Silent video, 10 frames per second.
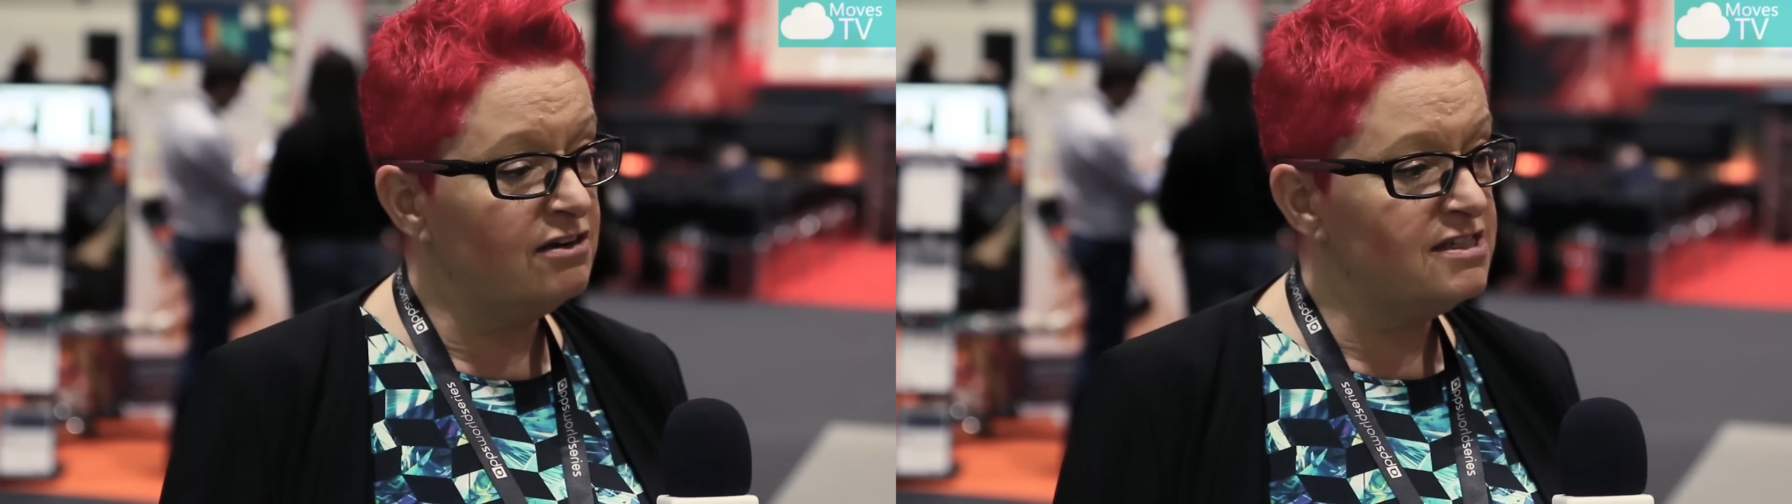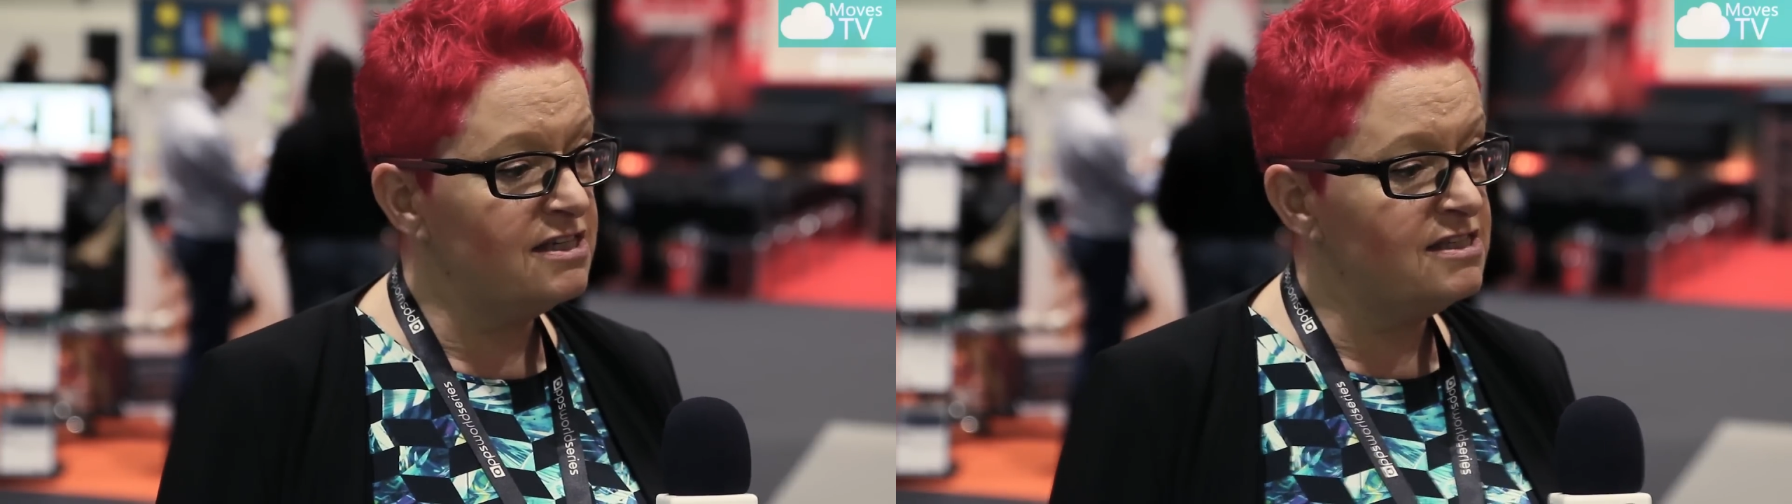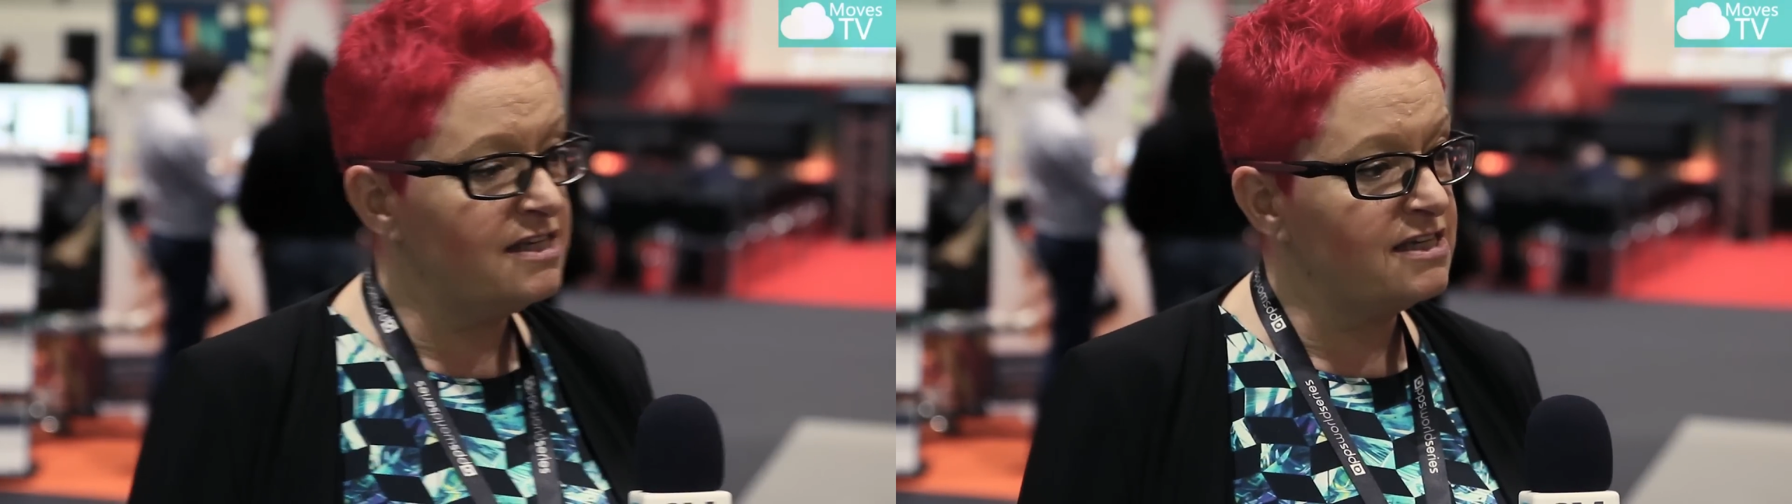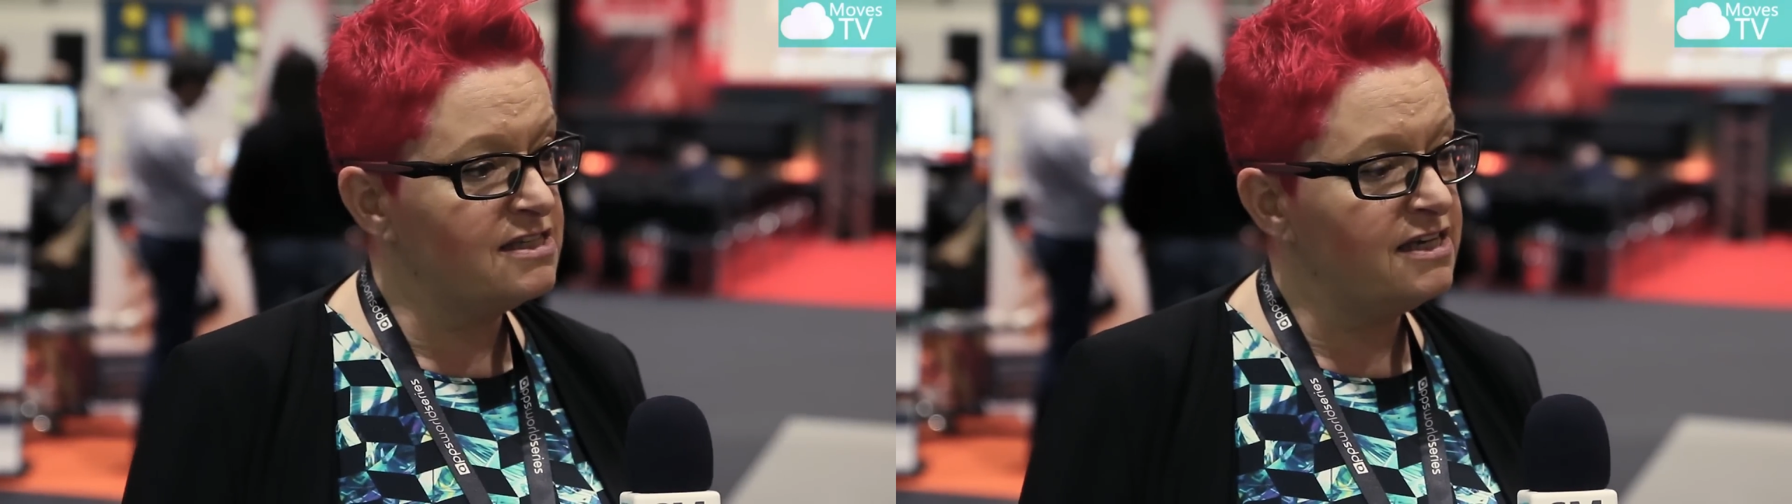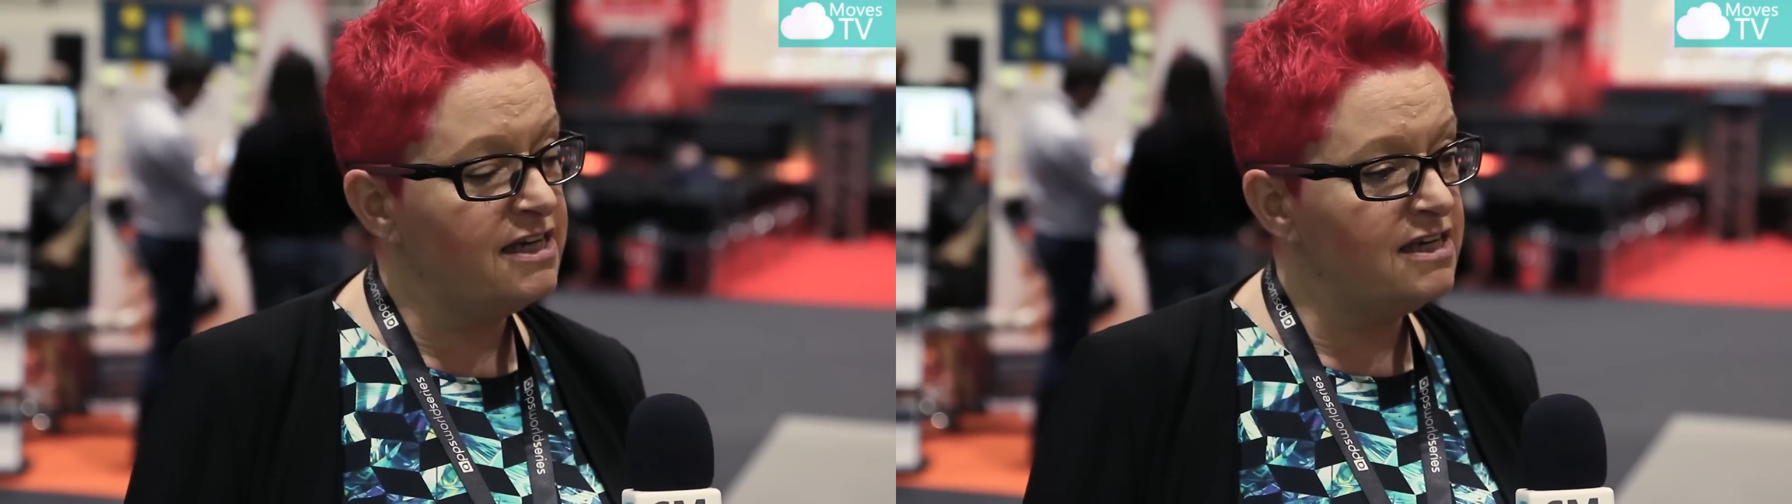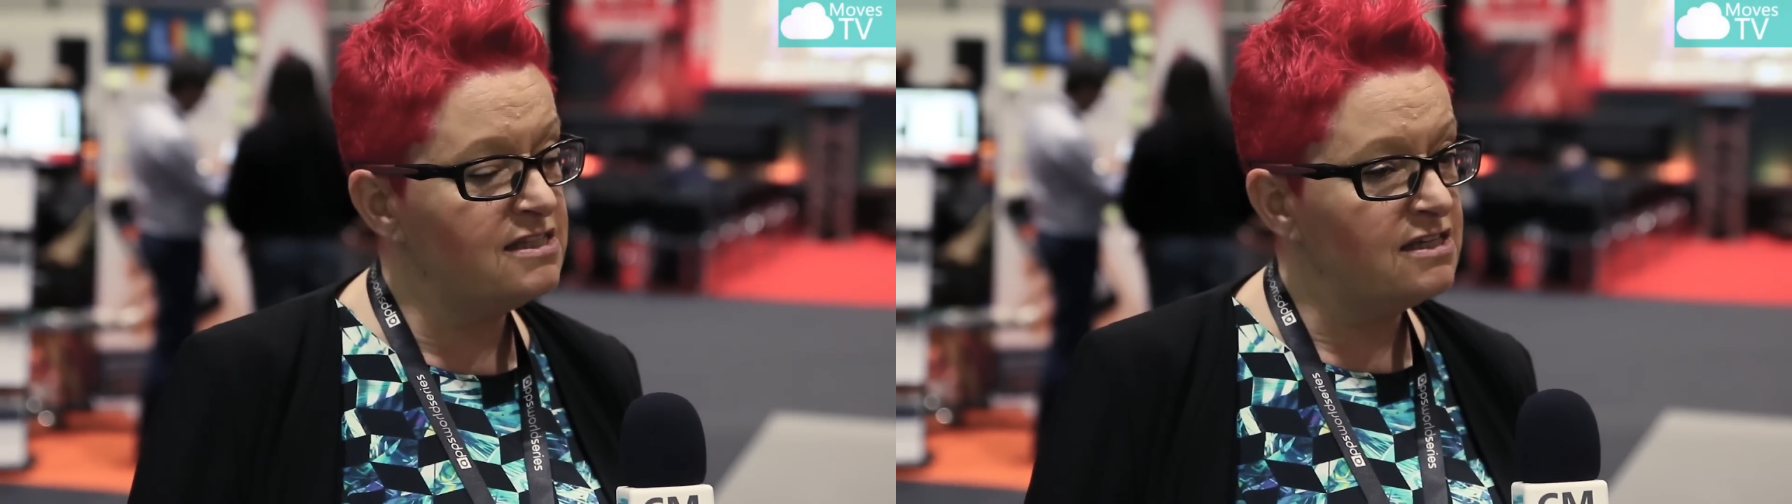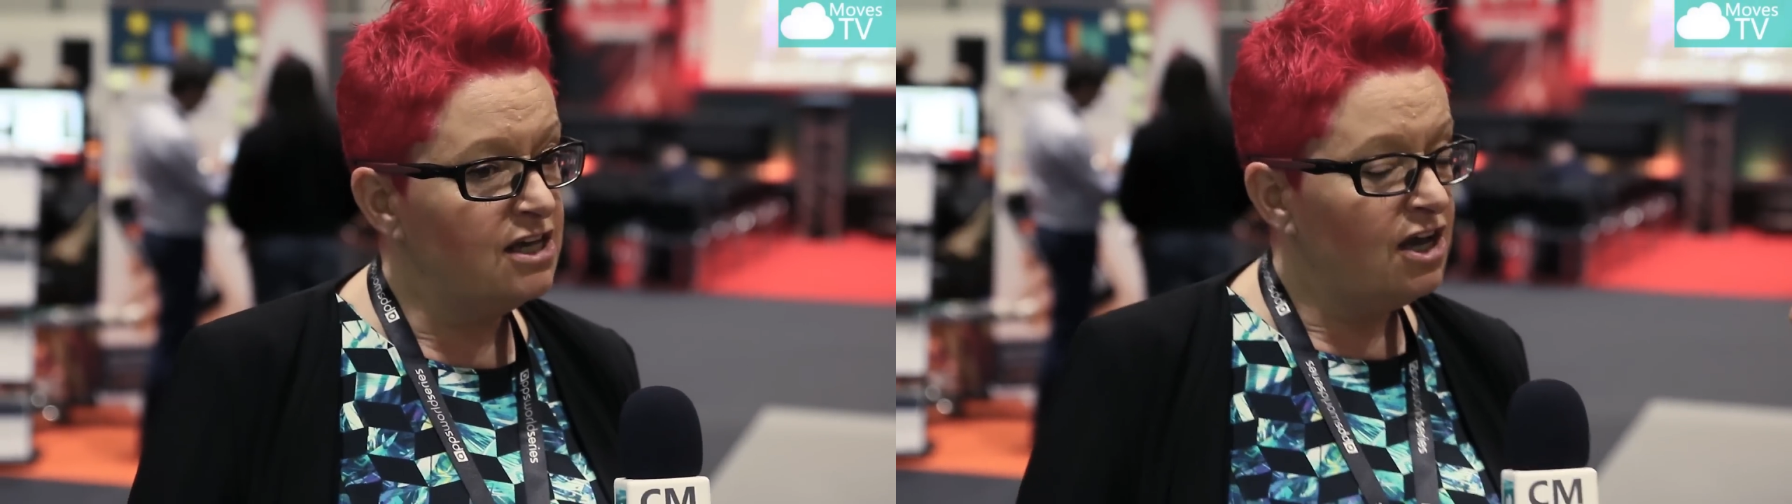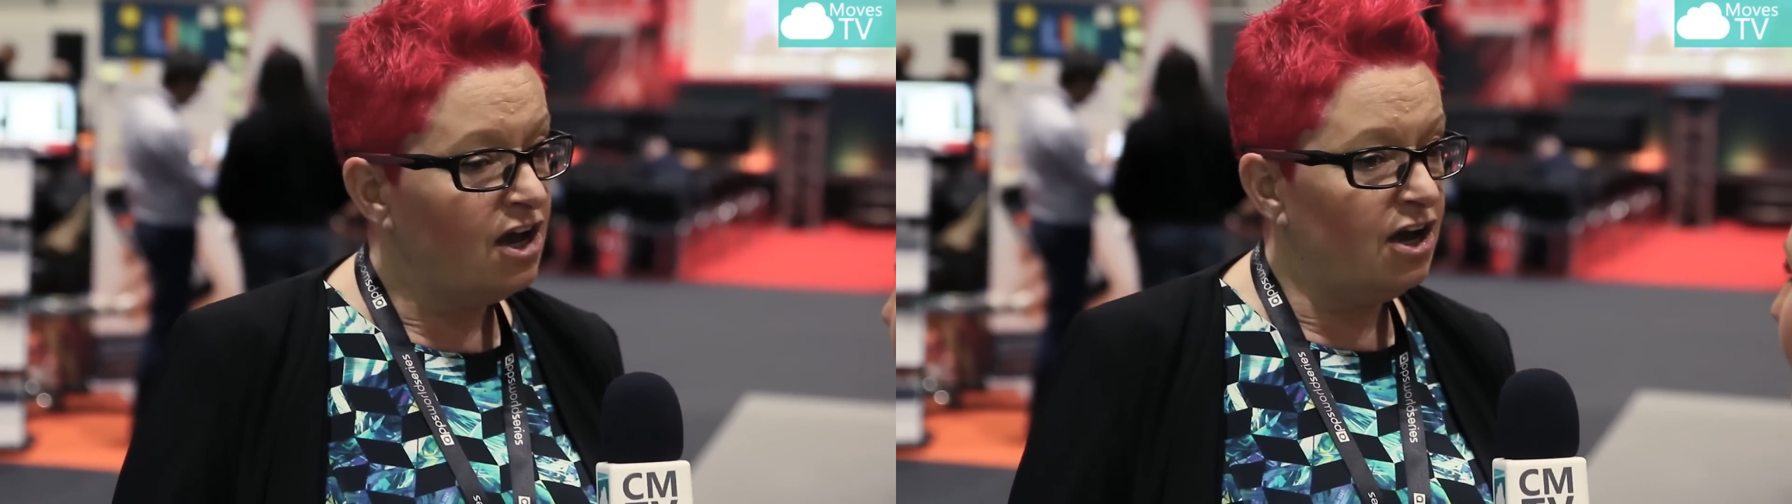
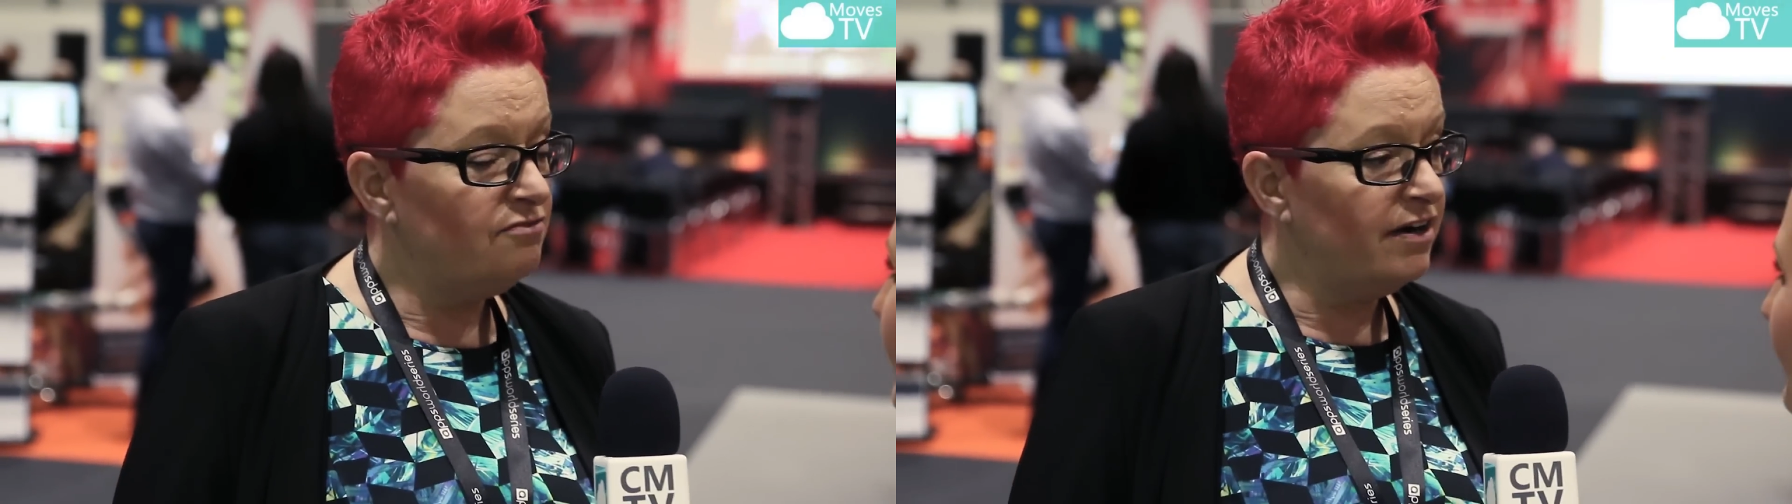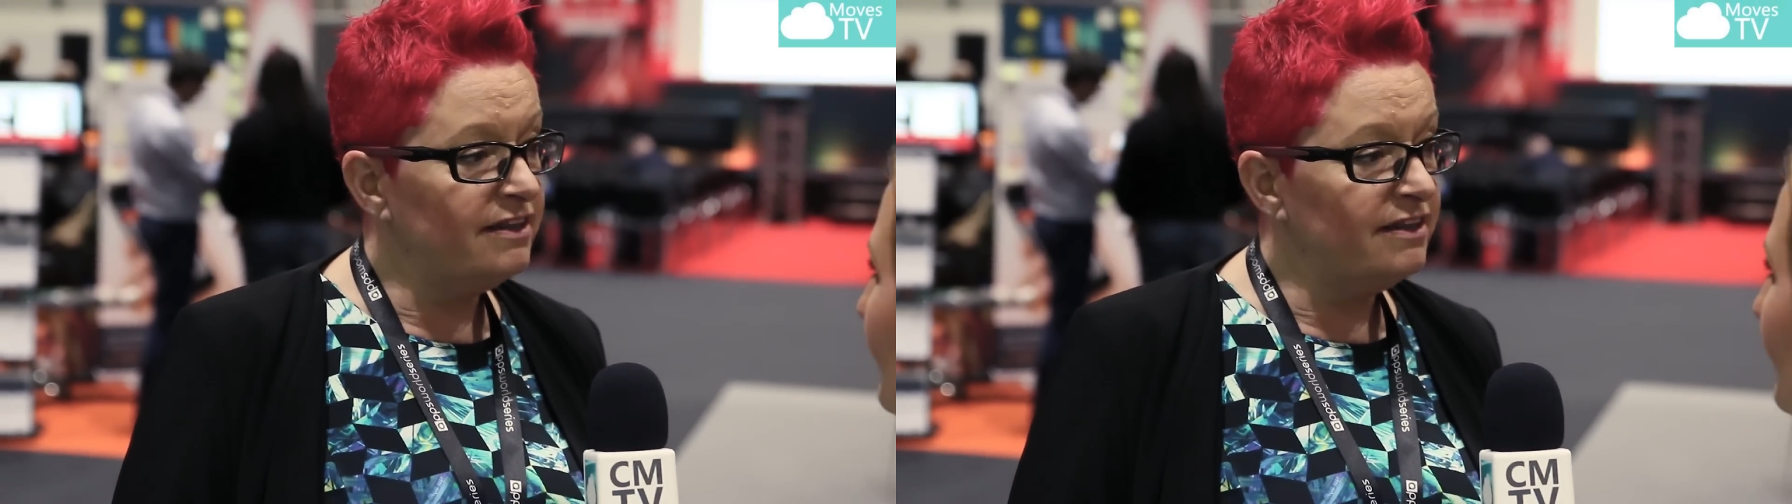1960s,